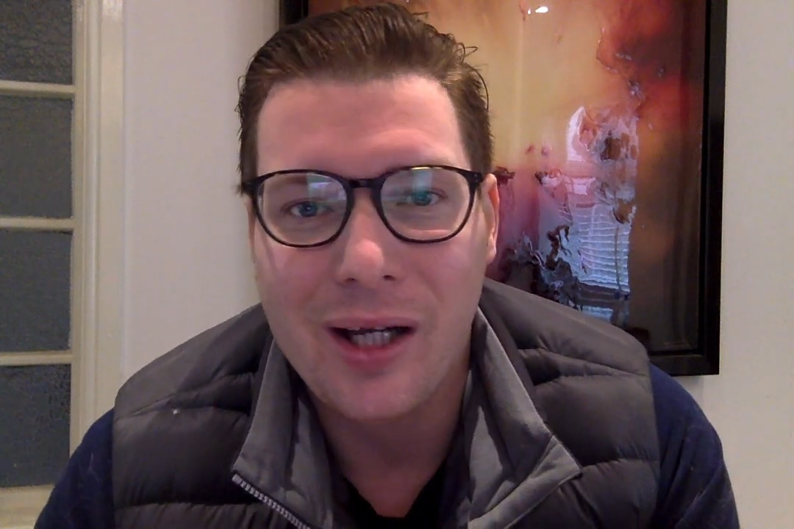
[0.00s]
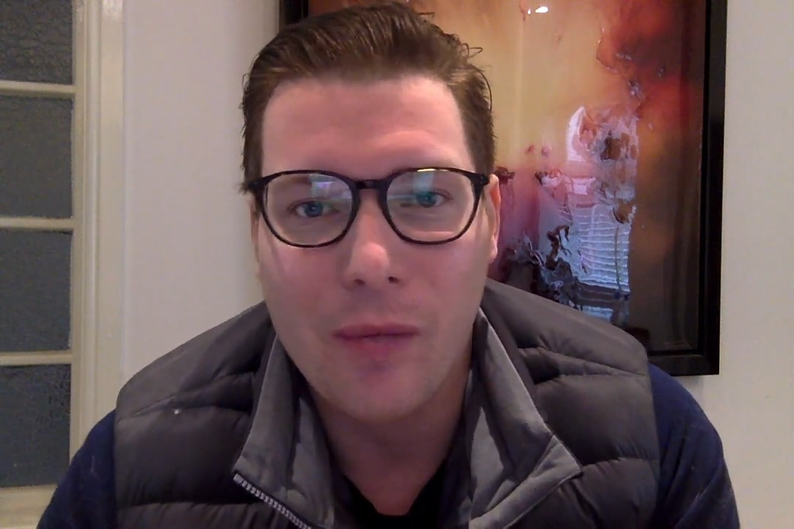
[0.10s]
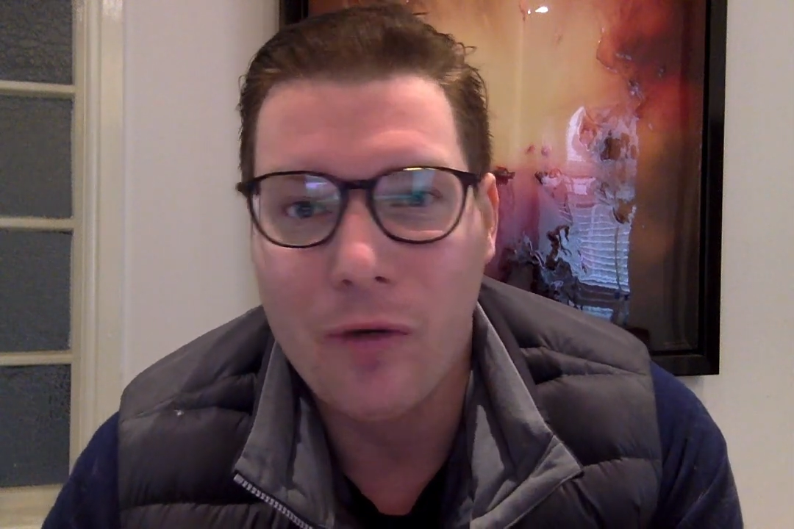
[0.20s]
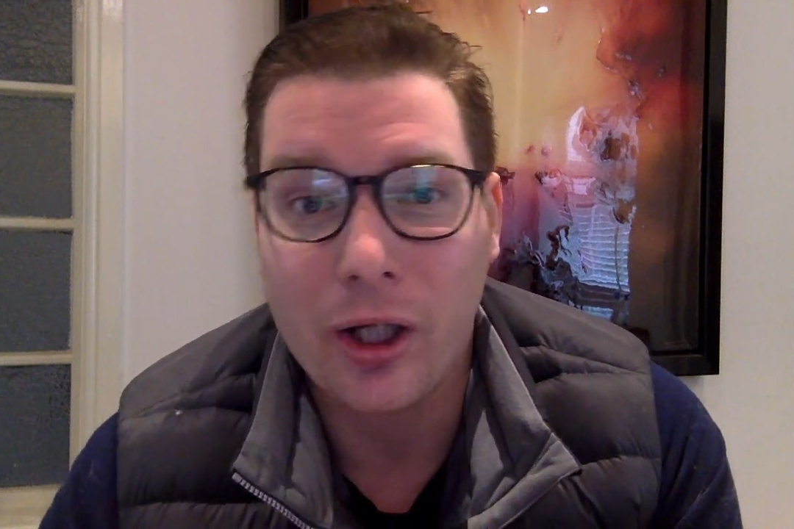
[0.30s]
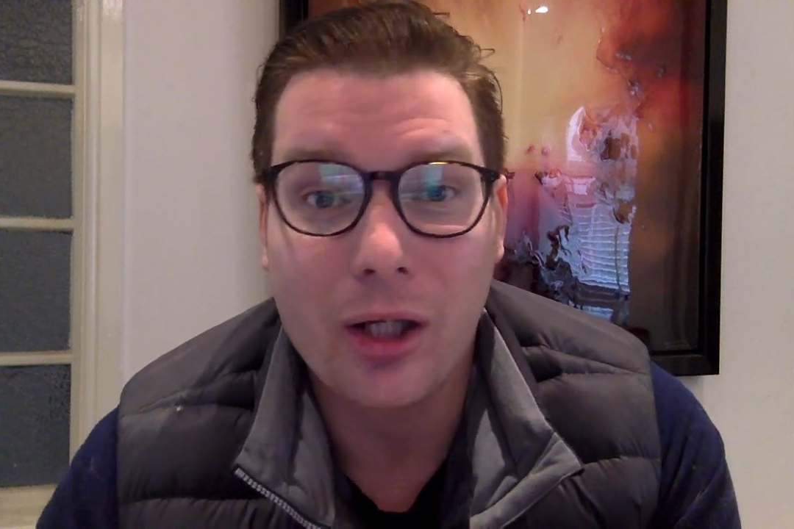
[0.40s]

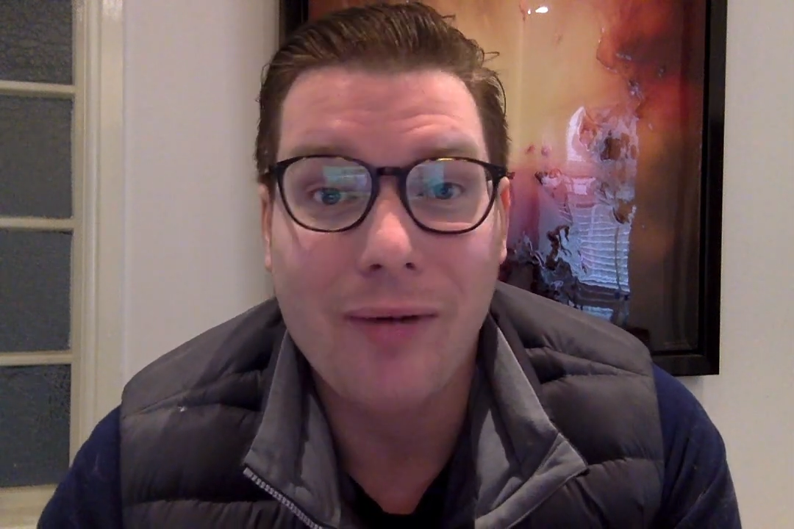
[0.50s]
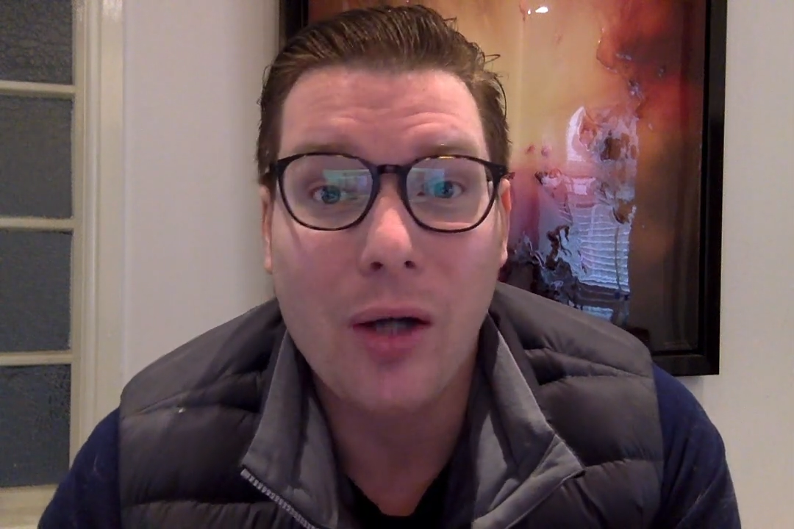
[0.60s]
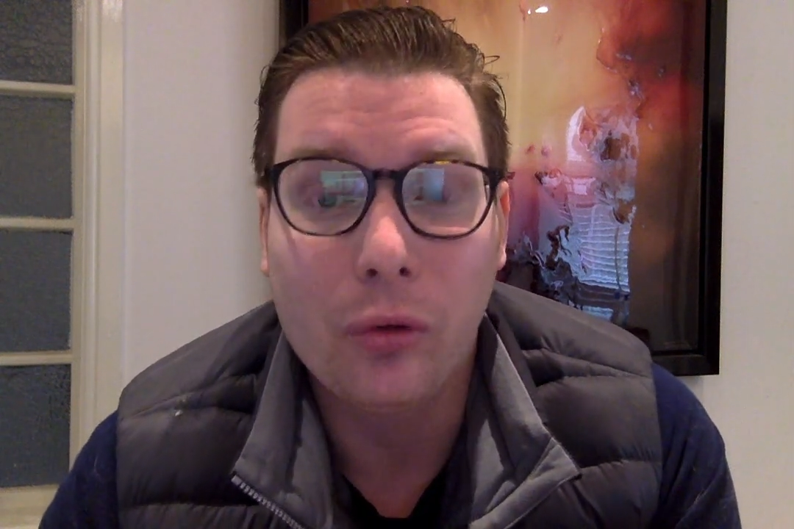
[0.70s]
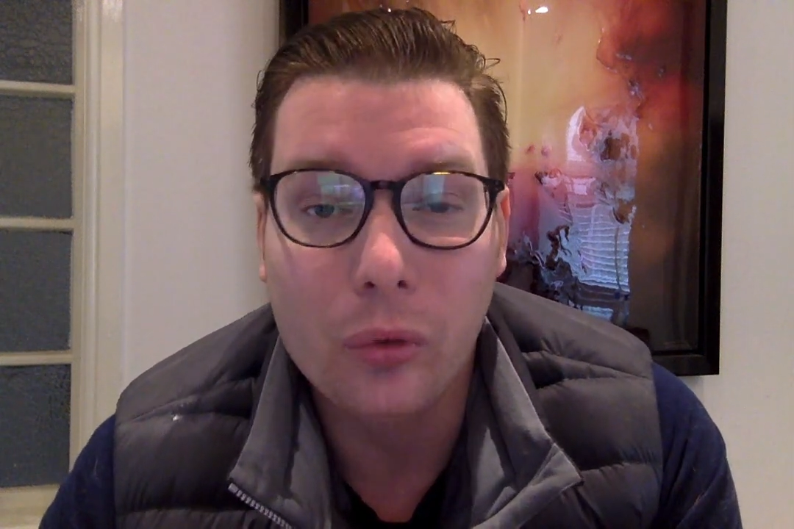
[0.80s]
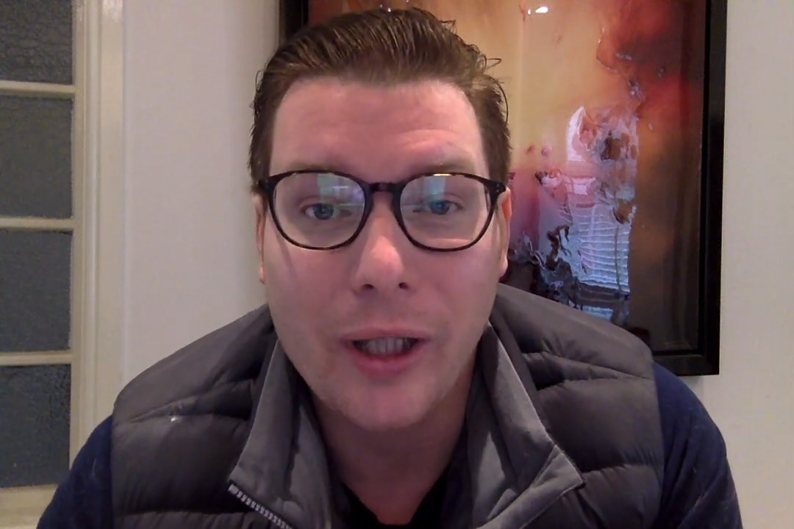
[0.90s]
I'm running
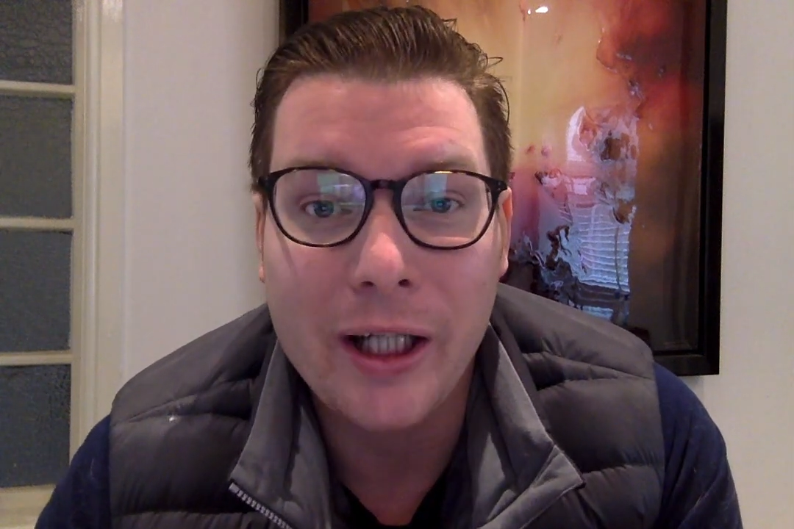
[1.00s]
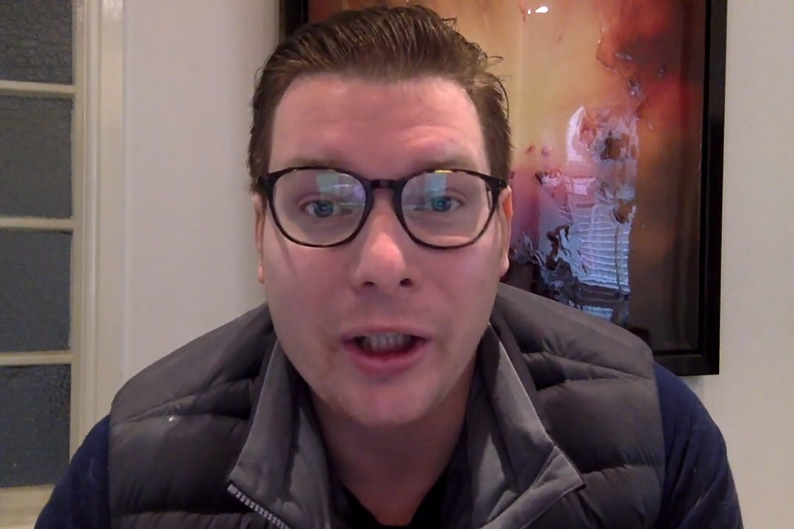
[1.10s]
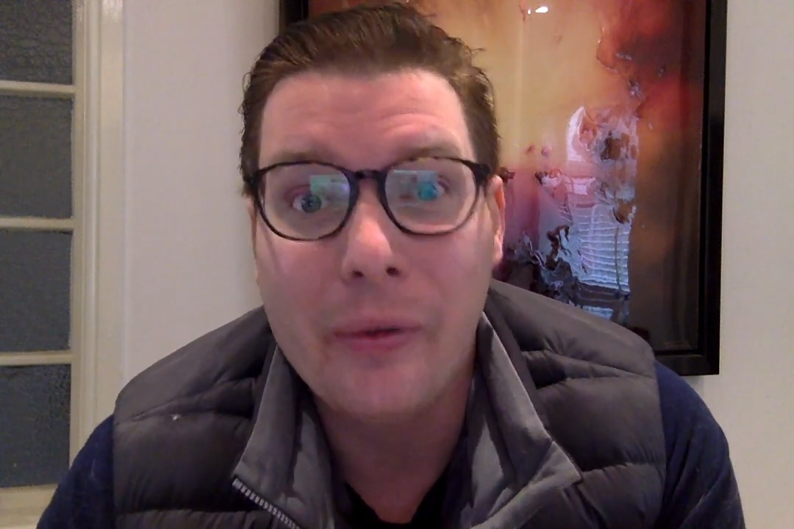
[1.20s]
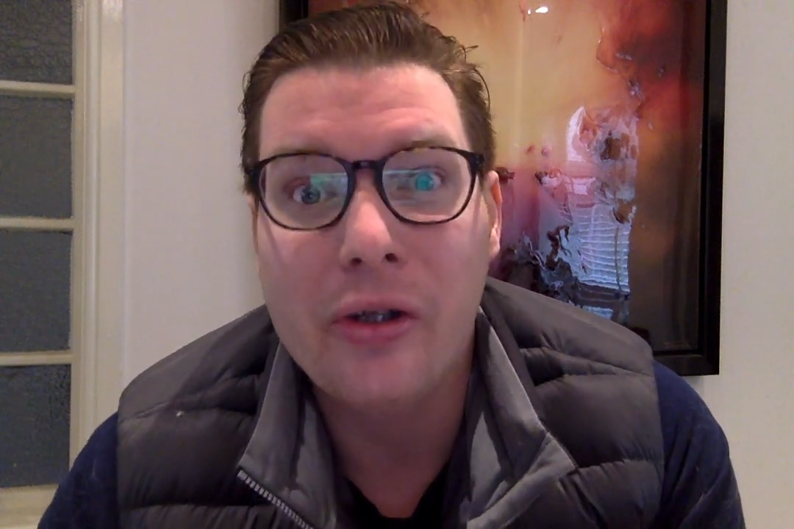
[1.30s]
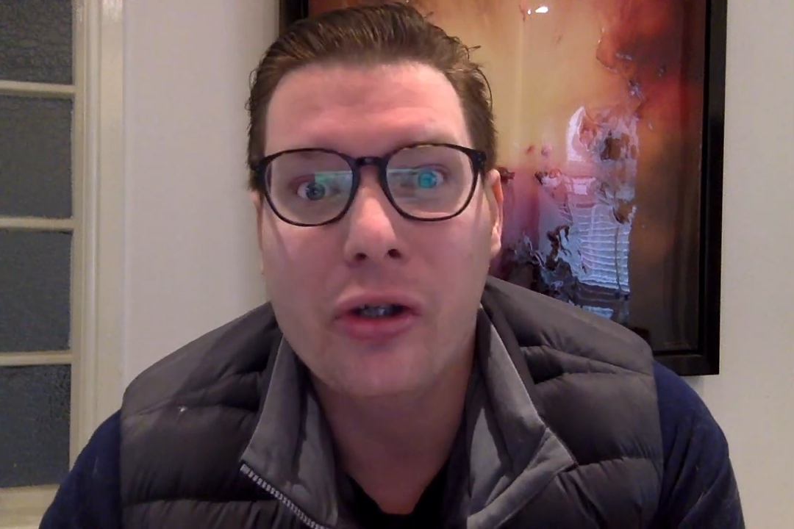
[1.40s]
around all day
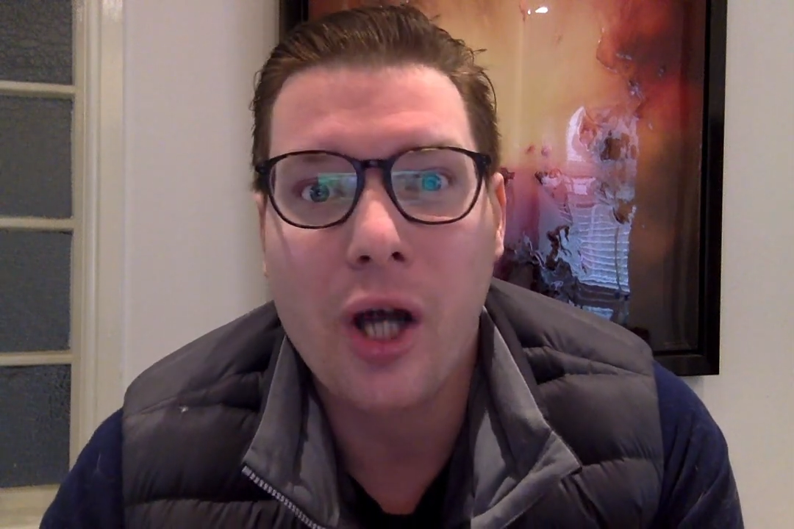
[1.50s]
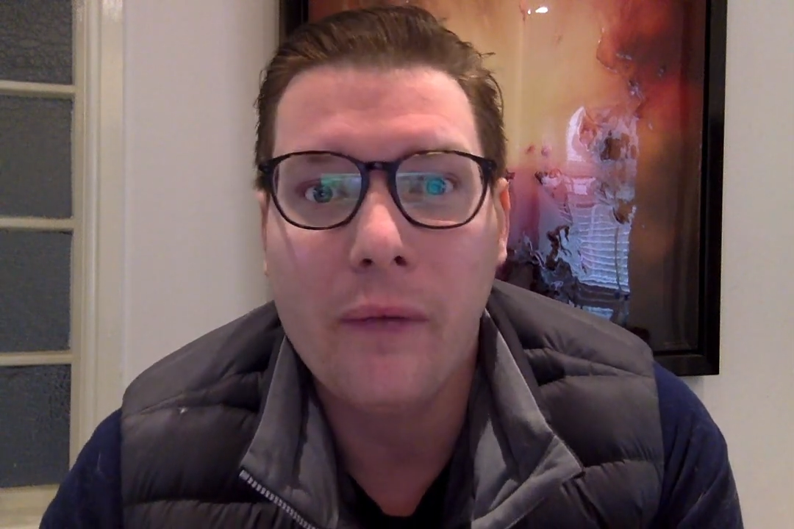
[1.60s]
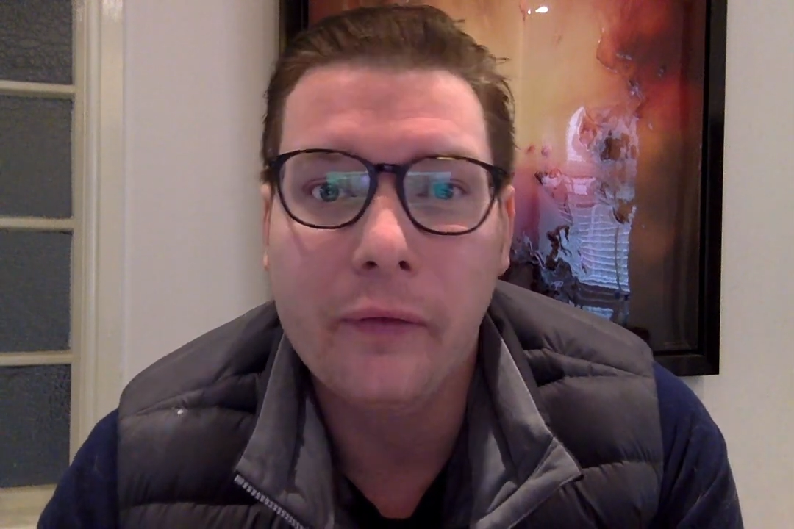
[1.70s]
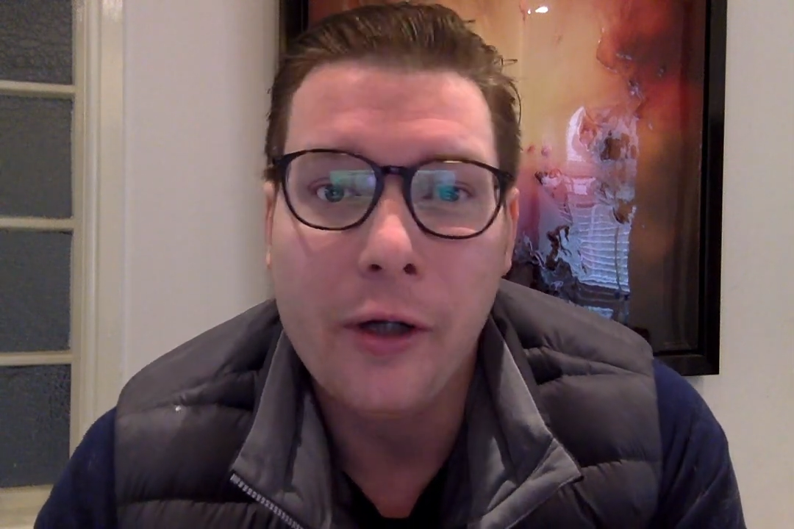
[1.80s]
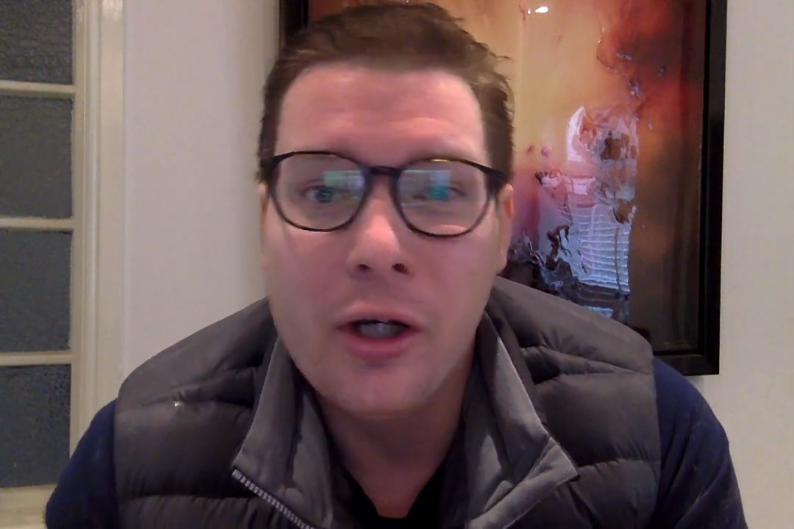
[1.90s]
doing
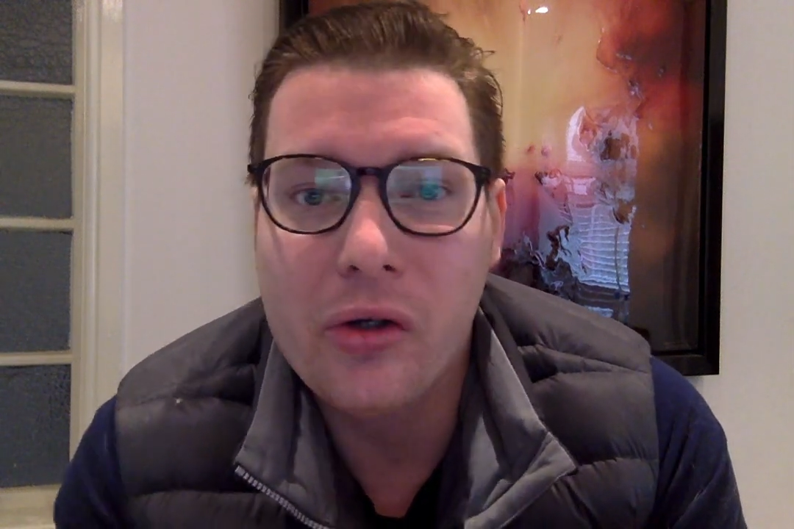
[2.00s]
stuff.